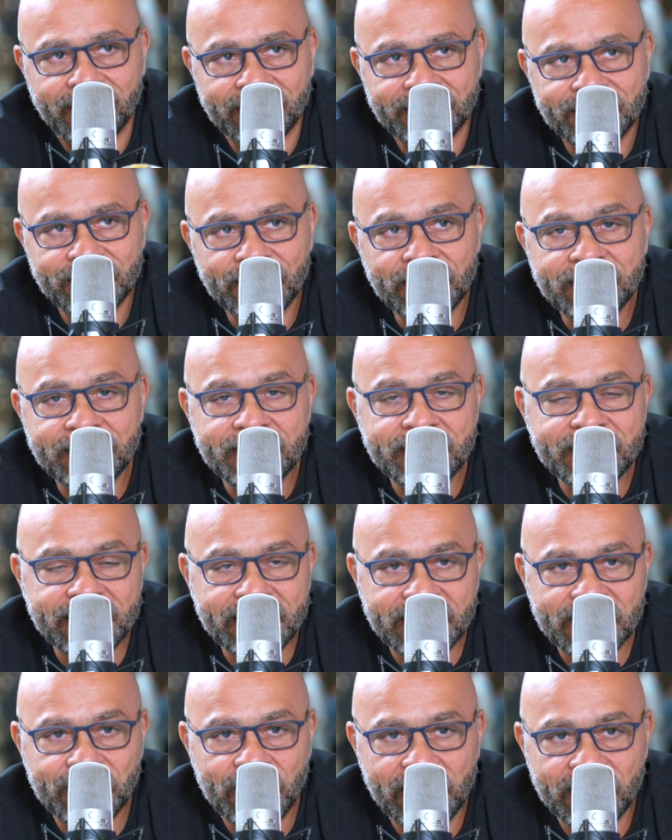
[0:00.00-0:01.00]
during this
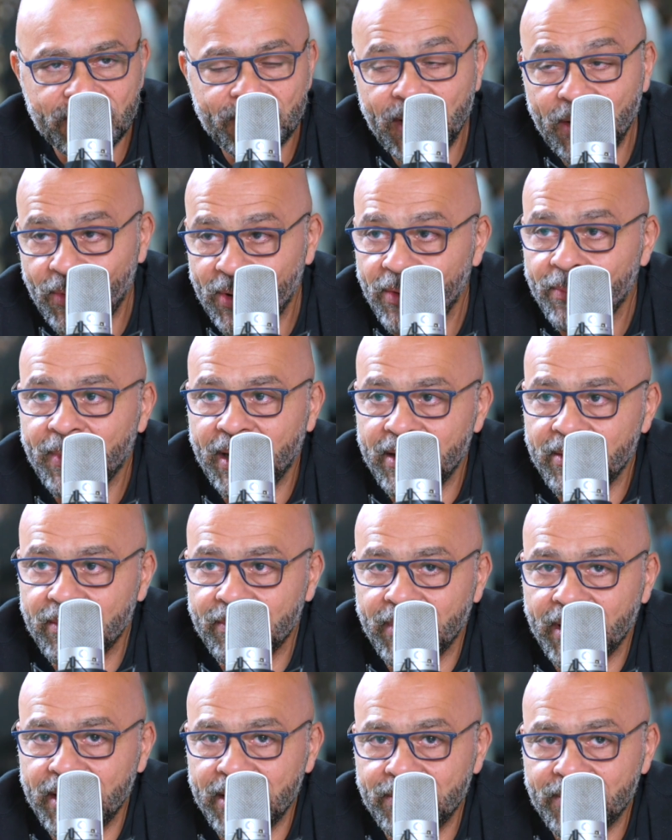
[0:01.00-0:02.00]
experience.
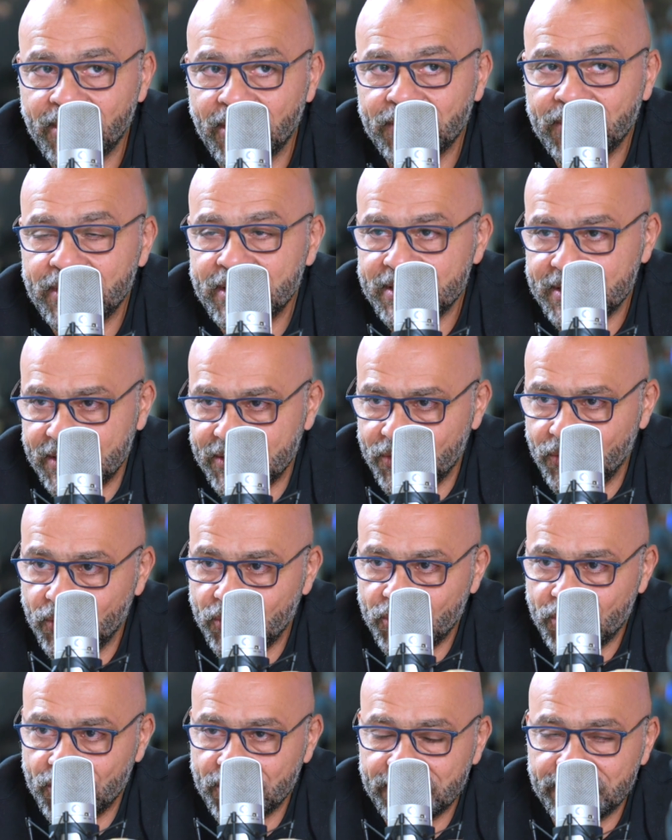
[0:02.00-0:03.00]
My brother is a
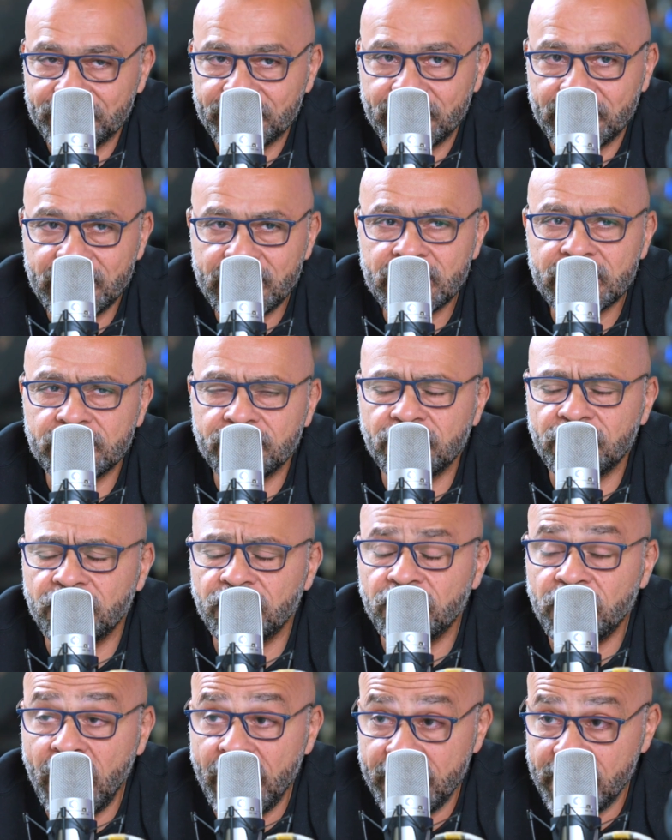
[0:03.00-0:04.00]
surgeon. He's
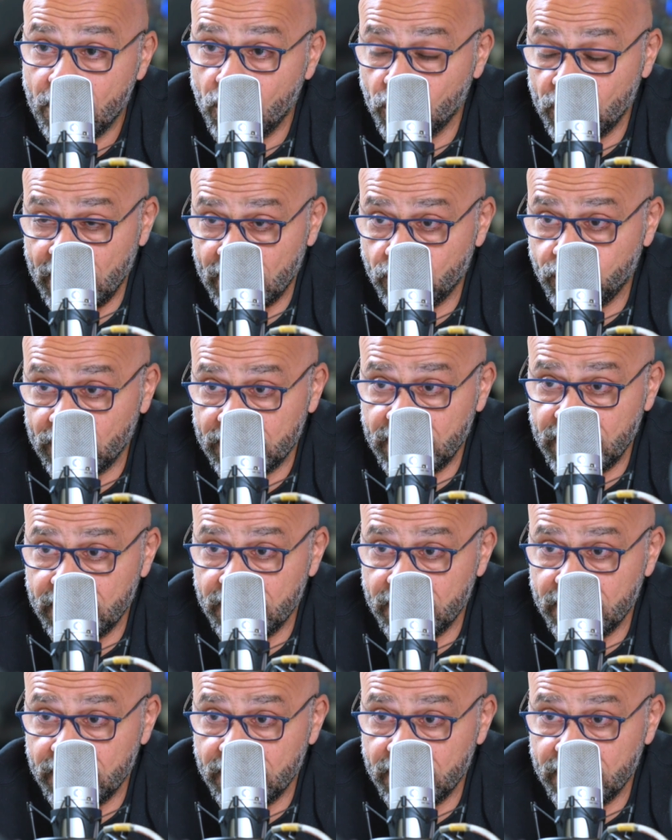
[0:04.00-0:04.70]
very good at what he